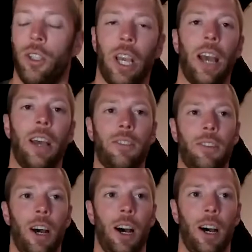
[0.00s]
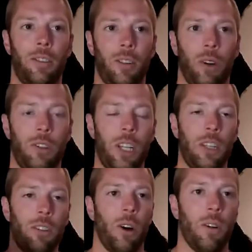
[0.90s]
you guys uh so
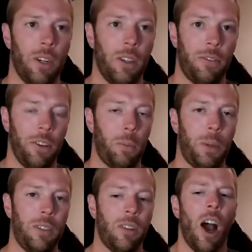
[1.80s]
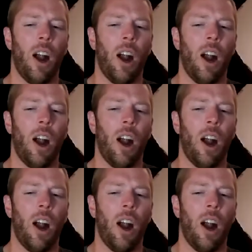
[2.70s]
dean's over in the philippines